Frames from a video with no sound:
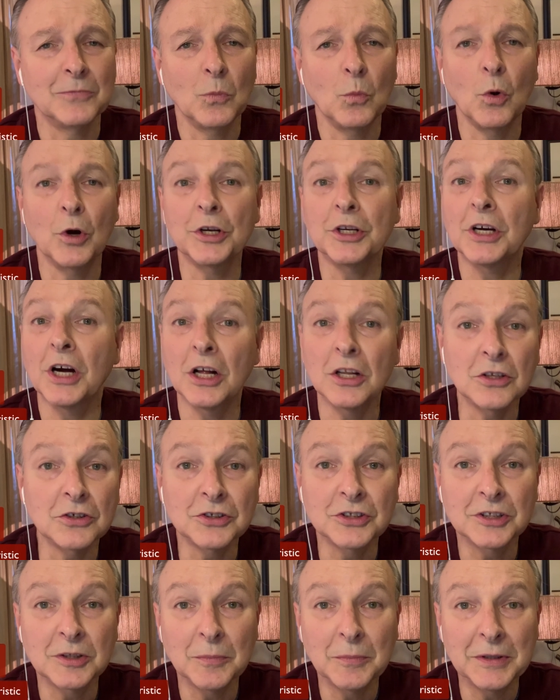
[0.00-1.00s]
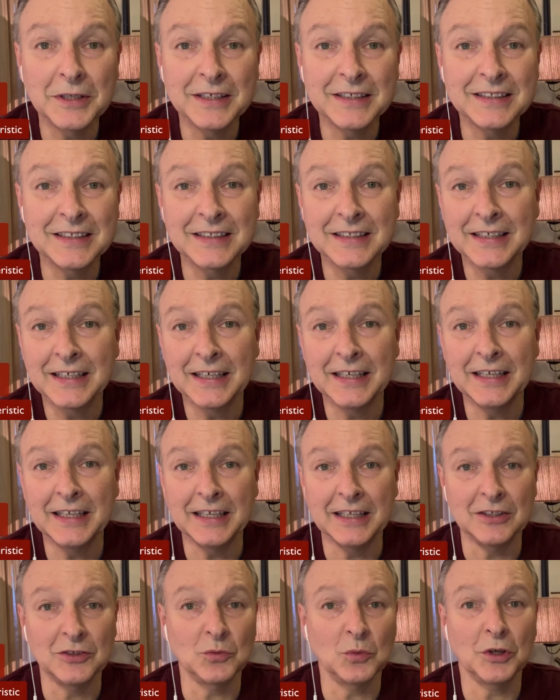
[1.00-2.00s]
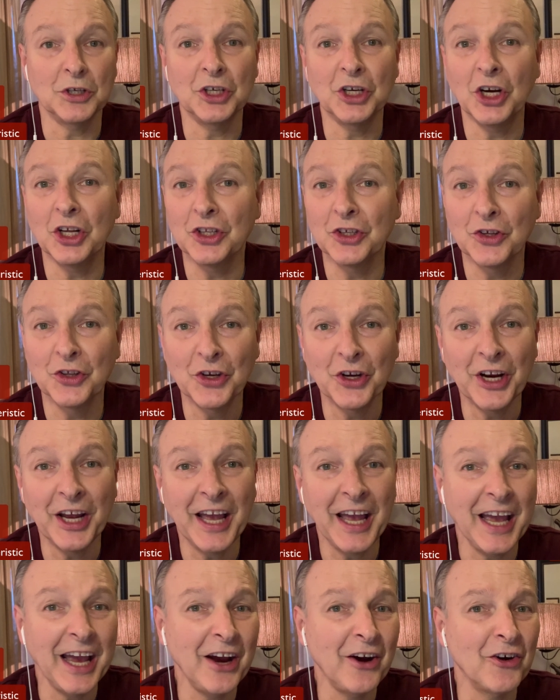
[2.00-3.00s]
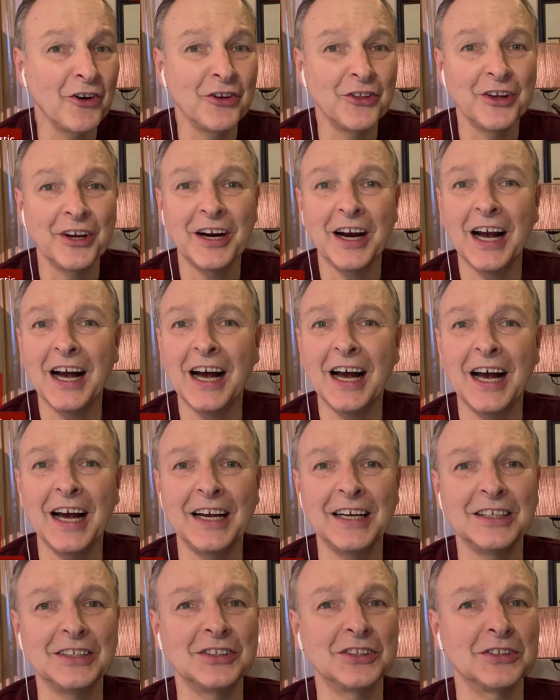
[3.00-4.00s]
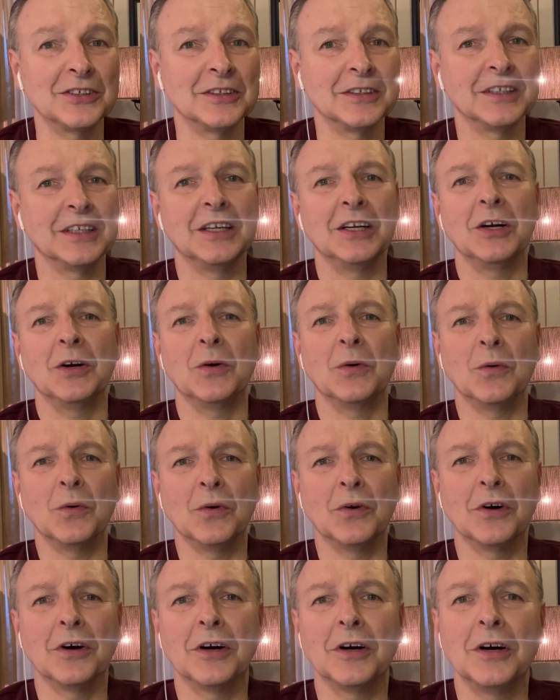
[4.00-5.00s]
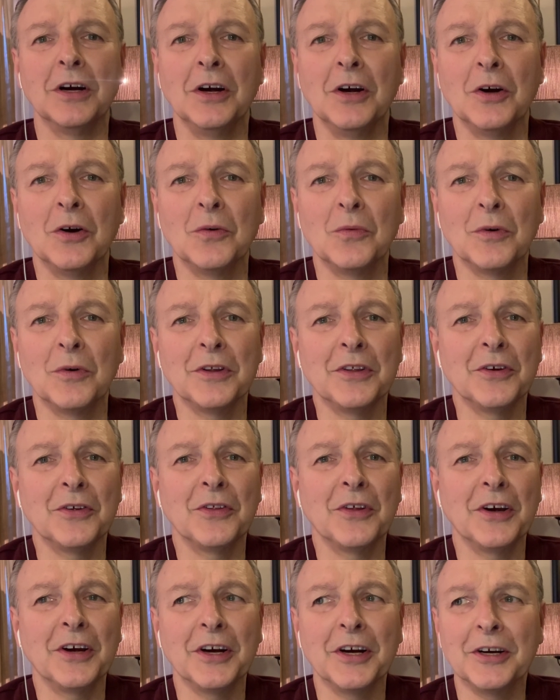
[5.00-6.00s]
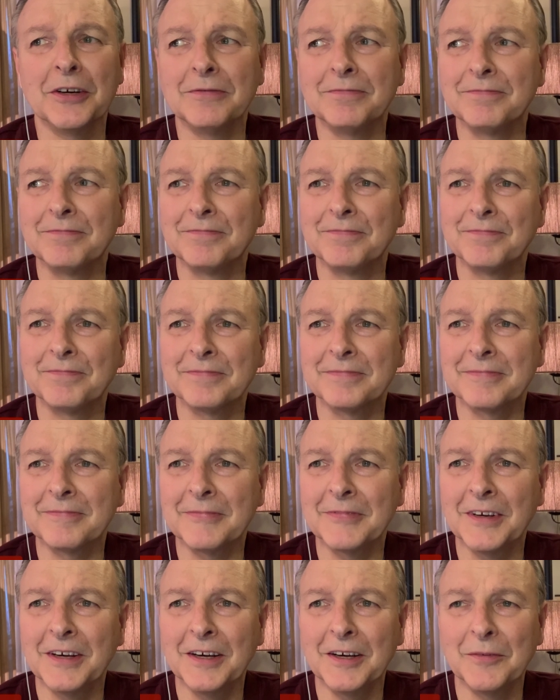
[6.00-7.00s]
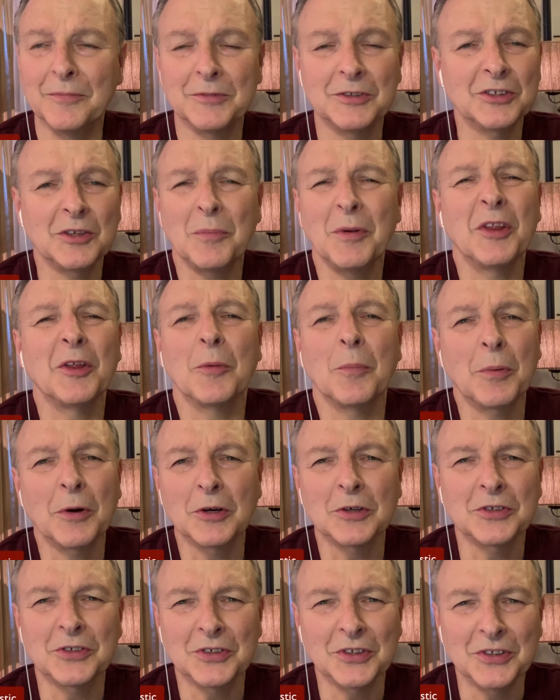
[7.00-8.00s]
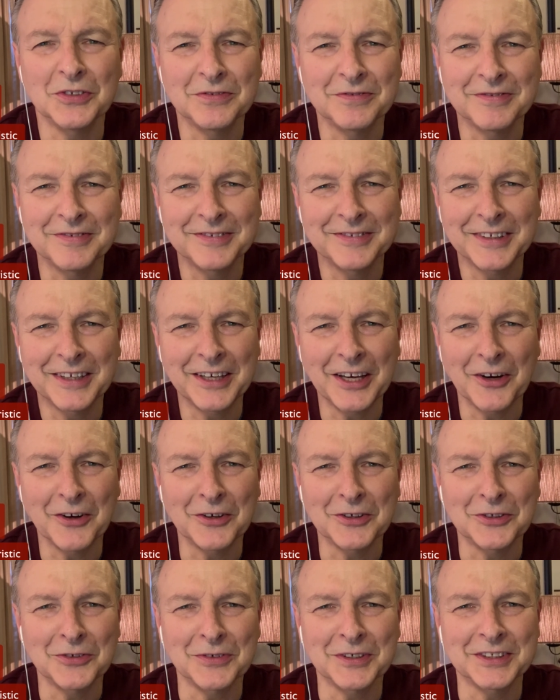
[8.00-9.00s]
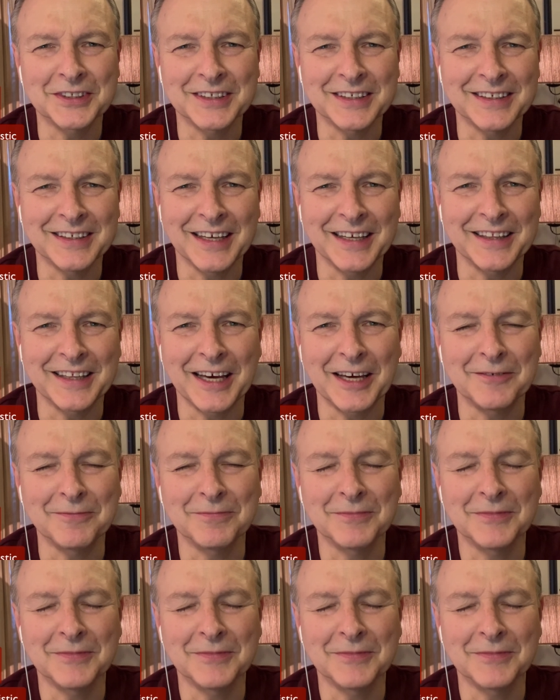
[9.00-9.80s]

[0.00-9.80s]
what color somebody's skin is, what color their hair or their eyes, or whether they're some other personal characteristic like that.